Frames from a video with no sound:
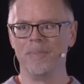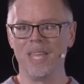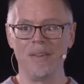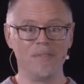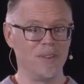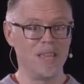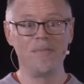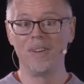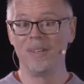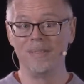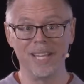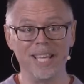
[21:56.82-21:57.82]

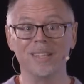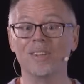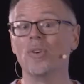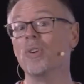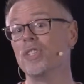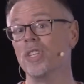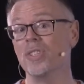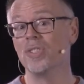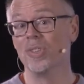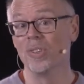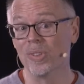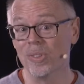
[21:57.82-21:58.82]
even in Christian
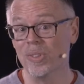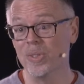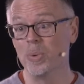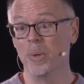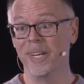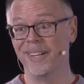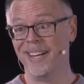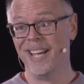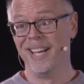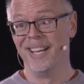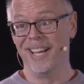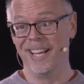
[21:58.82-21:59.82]
circles where
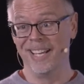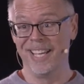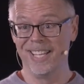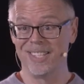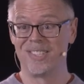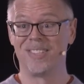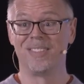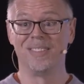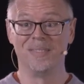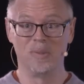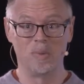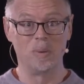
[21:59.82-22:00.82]

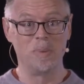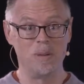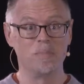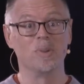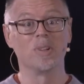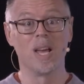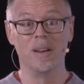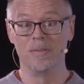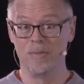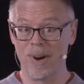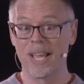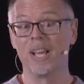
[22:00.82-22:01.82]
people kind
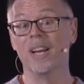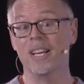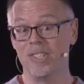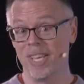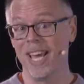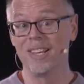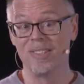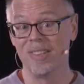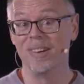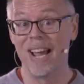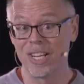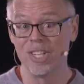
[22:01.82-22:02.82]
of recognize that, yes,
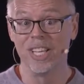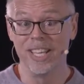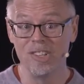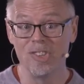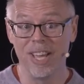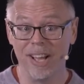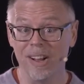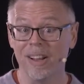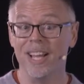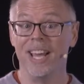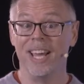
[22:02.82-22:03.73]
there actually is a hell,